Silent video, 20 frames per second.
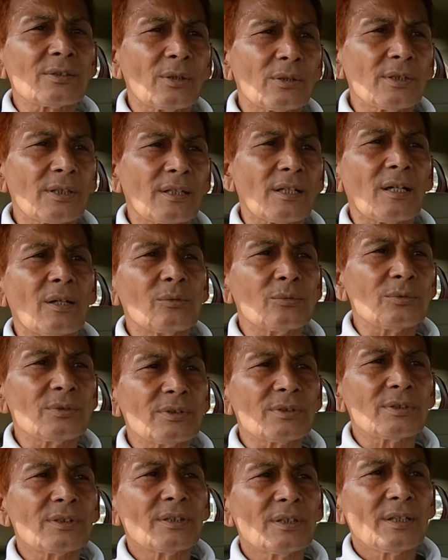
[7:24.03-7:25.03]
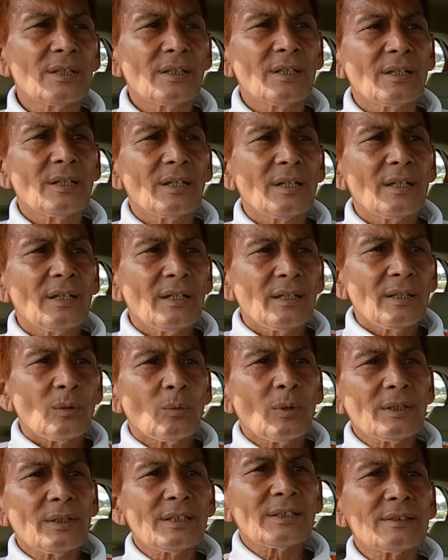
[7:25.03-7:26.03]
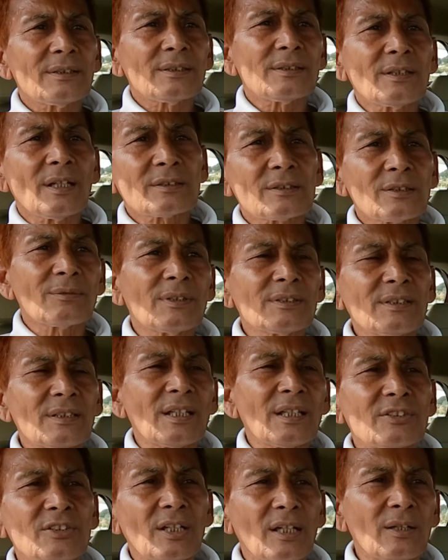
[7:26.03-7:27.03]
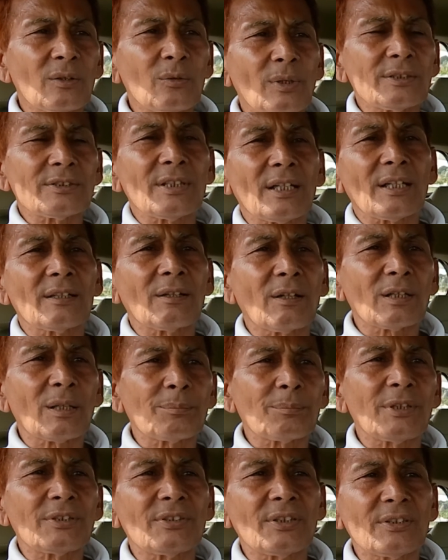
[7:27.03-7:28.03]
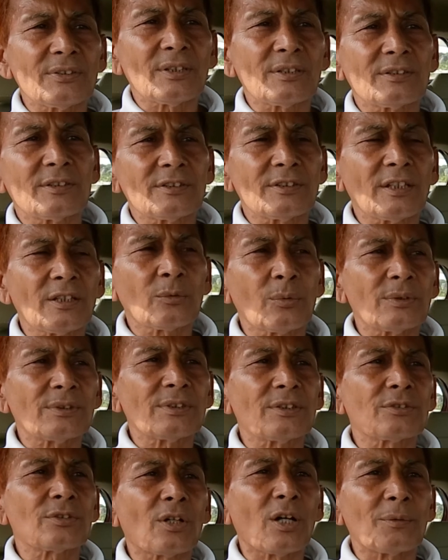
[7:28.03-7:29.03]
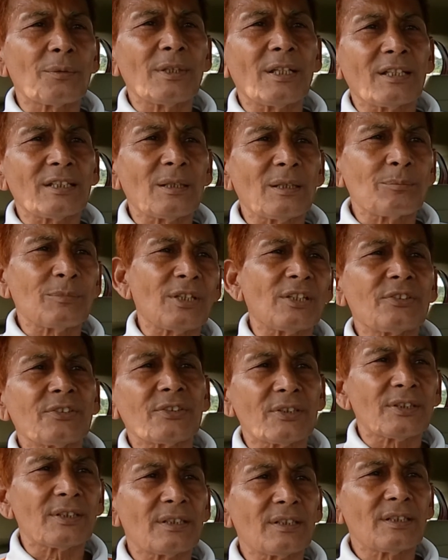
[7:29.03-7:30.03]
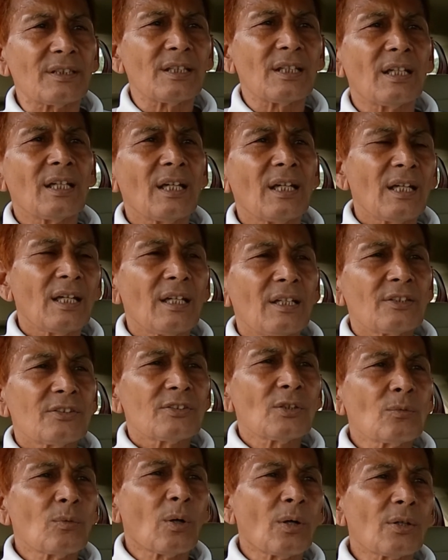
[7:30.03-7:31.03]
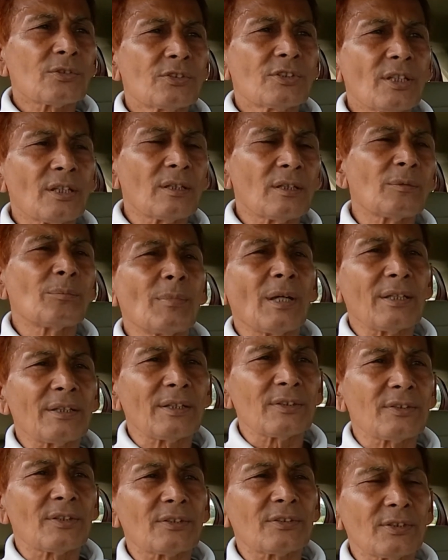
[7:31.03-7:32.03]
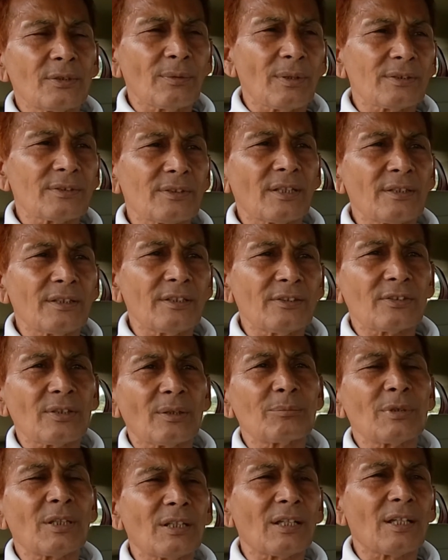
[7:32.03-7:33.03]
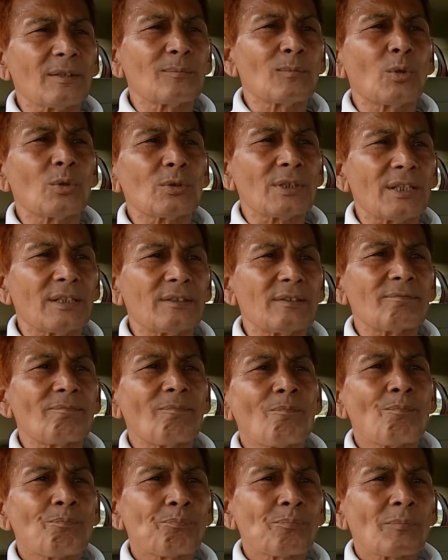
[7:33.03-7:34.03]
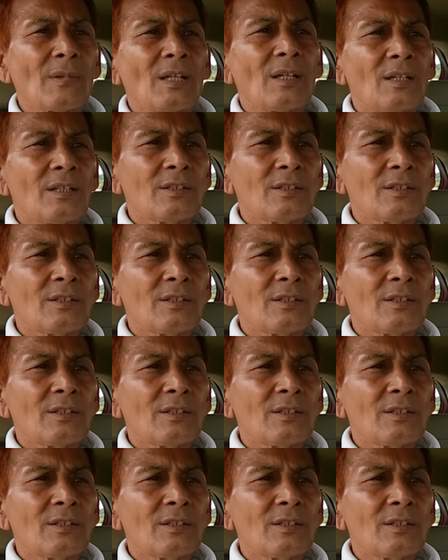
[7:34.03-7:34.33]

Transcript: One day the Dr. Vandana Jha, who had taken a lot of decisions, she quit the job in NMDC. She was general manager. She was earning something like more than 2 lakh rupees per month.